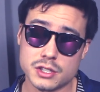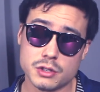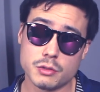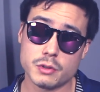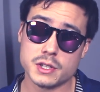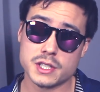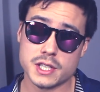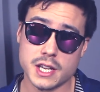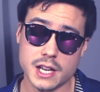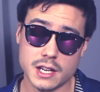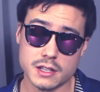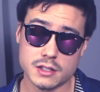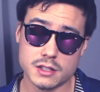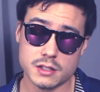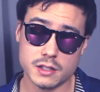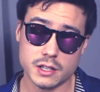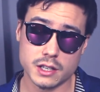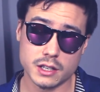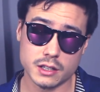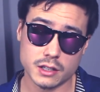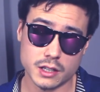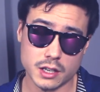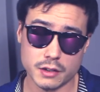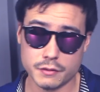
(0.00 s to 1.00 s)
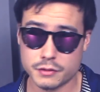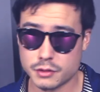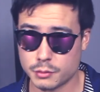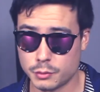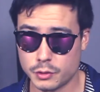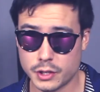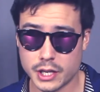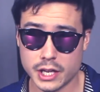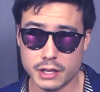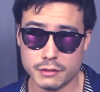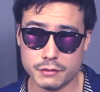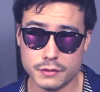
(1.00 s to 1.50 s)
noise canceling, comfortable
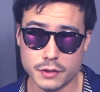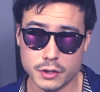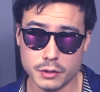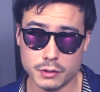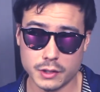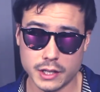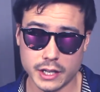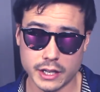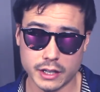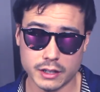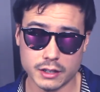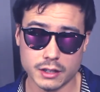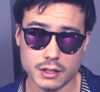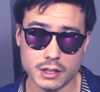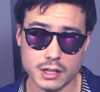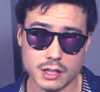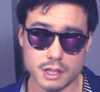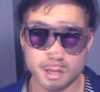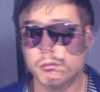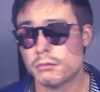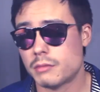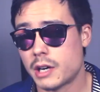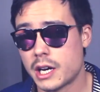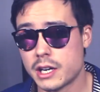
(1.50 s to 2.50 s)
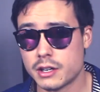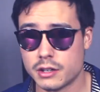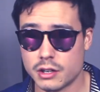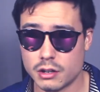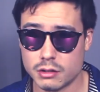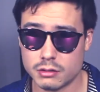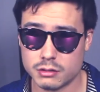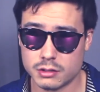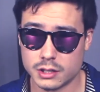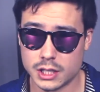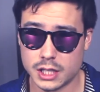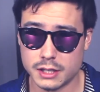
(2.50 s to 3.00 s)
headphone, I don't
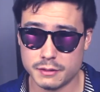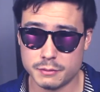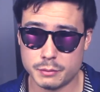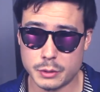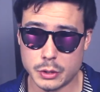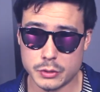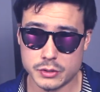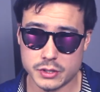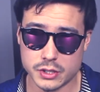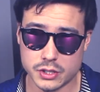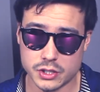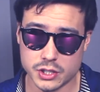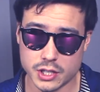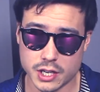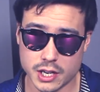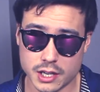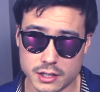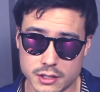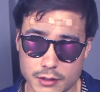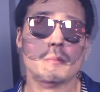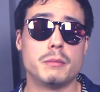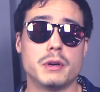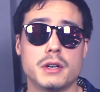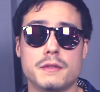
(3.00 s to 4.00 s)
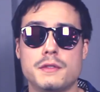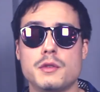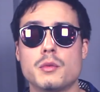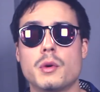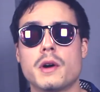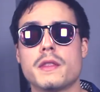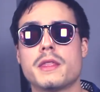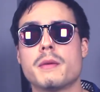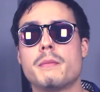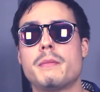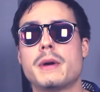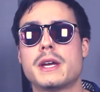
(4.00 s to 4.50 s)
know, give Bose a shot. But if you
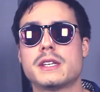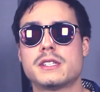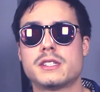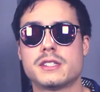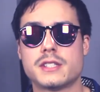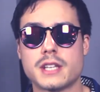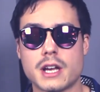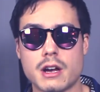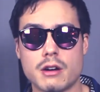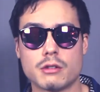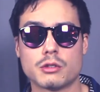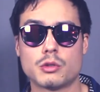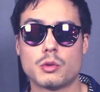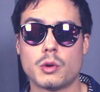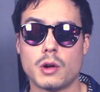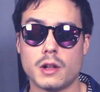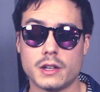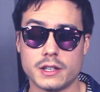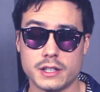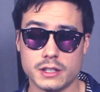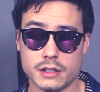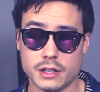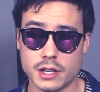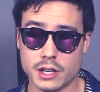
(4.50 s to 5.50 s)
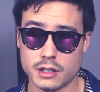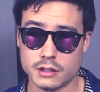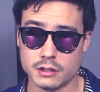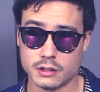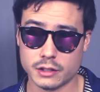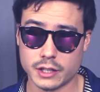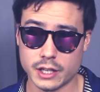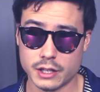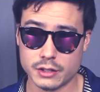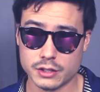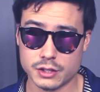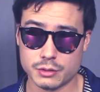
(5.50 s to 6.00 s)
want the best sound quality, you gotta
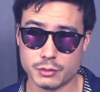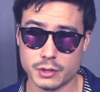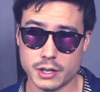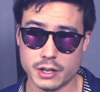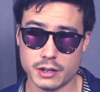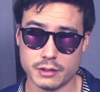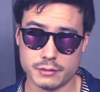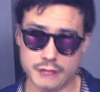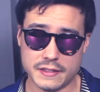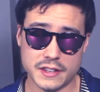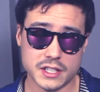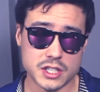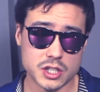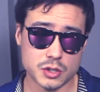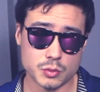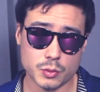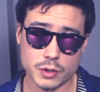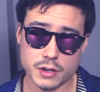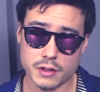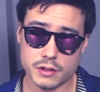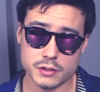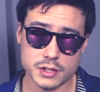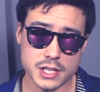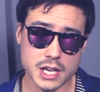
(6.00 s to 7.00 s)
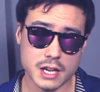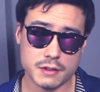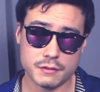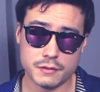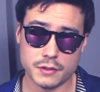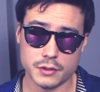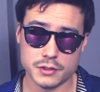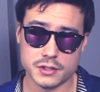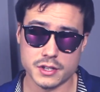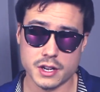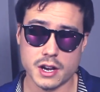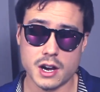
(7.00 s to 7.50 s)
look elsewhere. And this is one of those
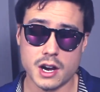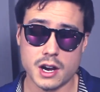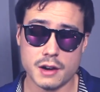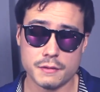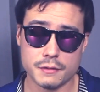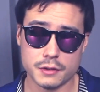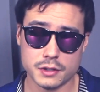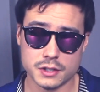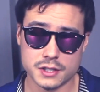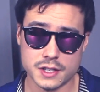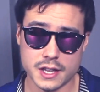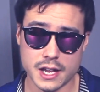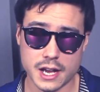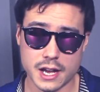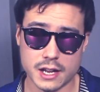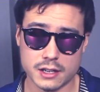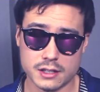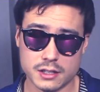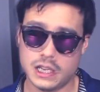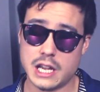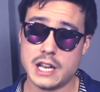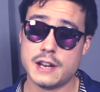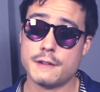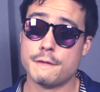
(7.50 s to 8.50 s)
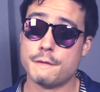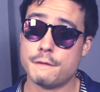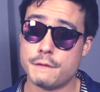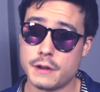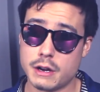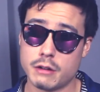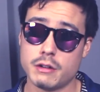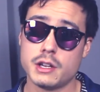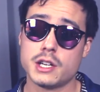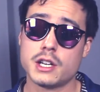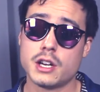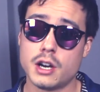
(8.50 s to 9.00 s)
headphones that offers that in a
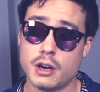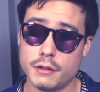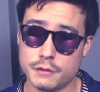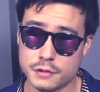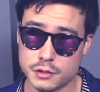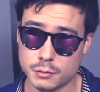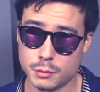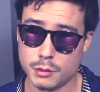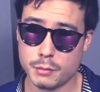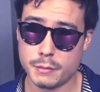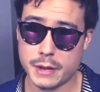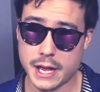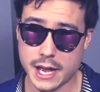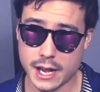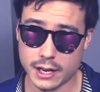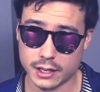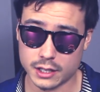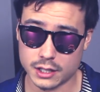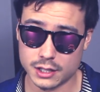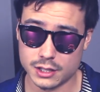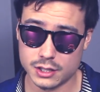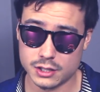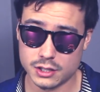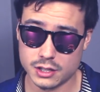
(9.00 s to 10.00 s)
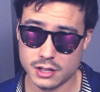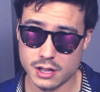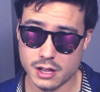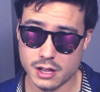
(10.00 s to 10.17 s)
very comfortable package